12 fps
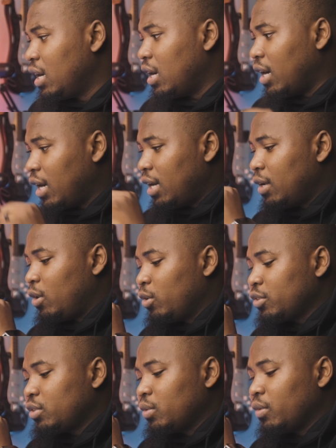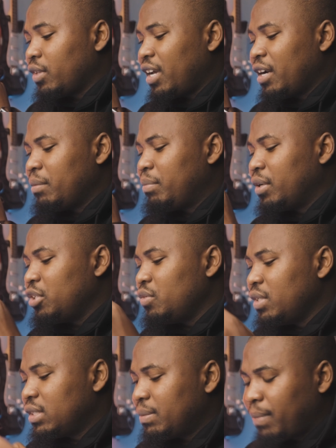Also, the earbud
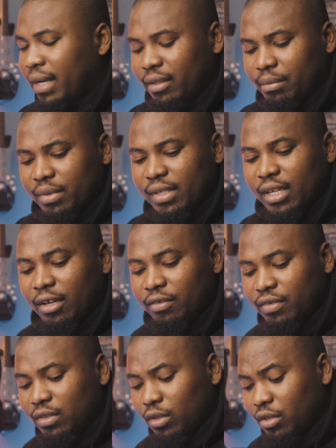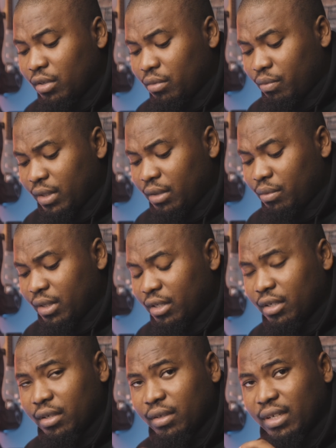units by themselves look really
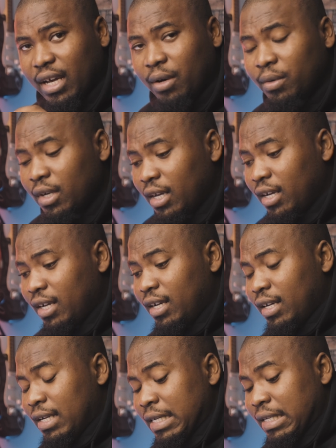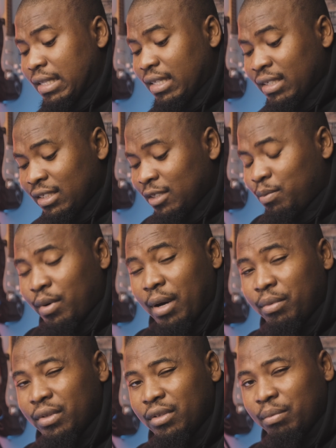good. Now, this is
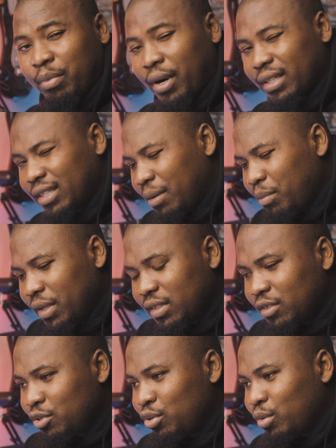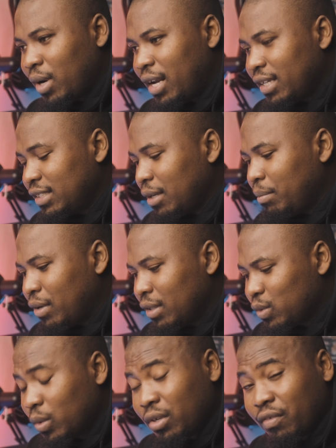probably the part that makes these true wireless
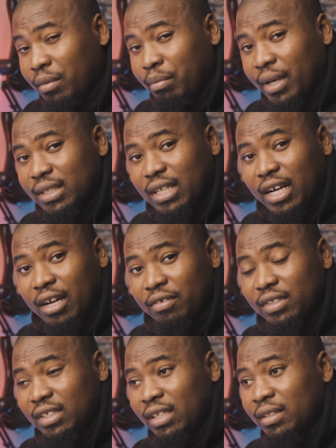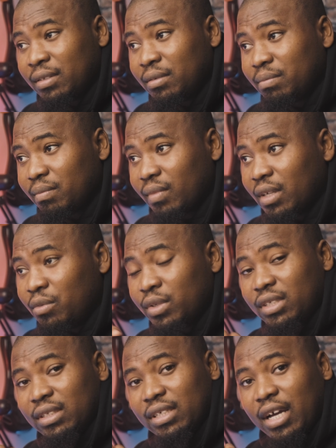earbuds one of the best that I have seen in
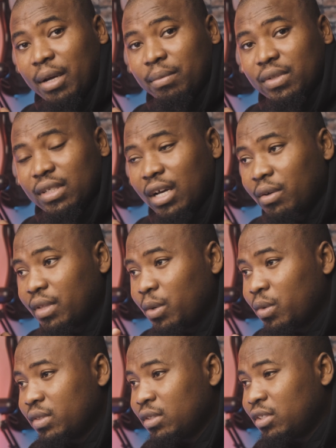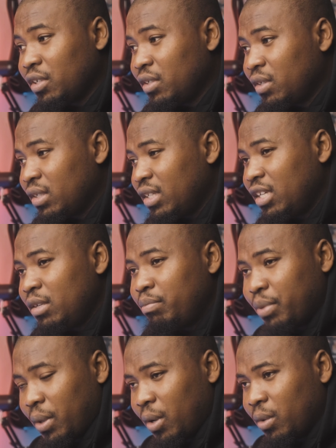recent times. Now, there was a Turner E
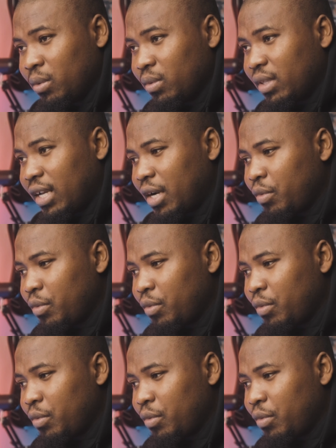Pro that I